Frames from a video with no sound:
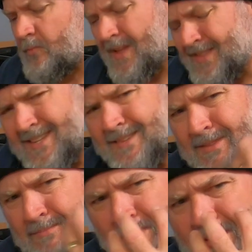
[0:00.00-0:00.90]
and then you
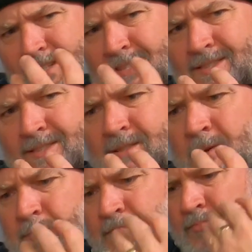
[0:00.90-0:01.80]
get the bitterness,
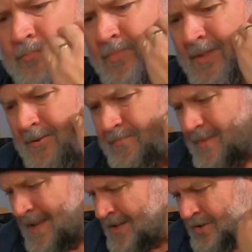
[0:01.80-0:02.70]

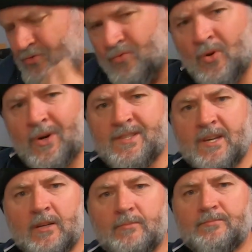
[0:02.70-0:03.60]
and then it dries
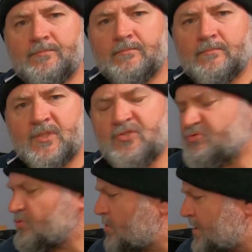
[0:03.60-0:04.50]
out, just
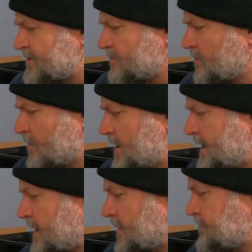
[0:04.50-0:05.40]
dries right
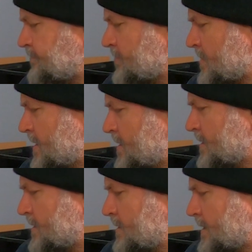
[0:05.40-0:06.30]
out.
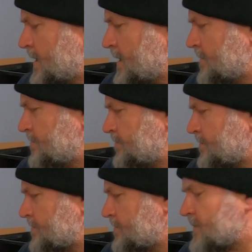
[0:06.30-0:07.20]

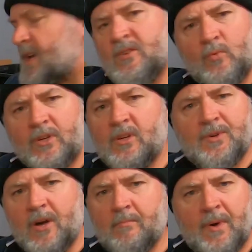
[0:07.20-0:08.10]
And you want to
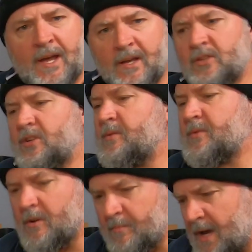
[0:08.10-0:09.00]
keep going back, and you keep
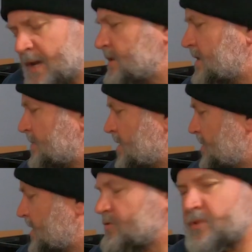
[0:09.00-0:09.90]
going back, and you keep
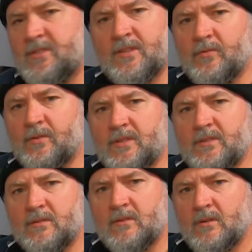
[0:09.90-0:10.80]
going. I could drink several of
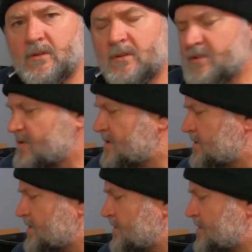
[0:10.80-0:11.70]
these.
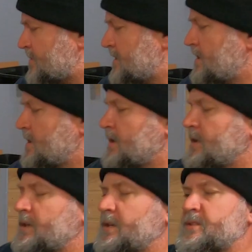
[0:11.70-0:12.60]
Such a nice beer.
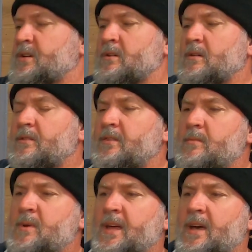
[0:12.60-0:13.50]
So I'm going to
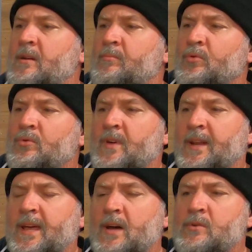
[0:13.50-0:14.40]
think about how to brew
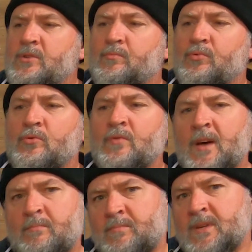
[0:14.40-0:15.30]
that. How would you brew
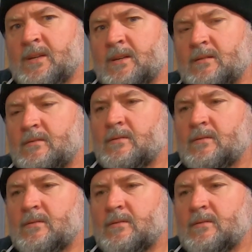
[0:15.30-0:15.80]
that beer?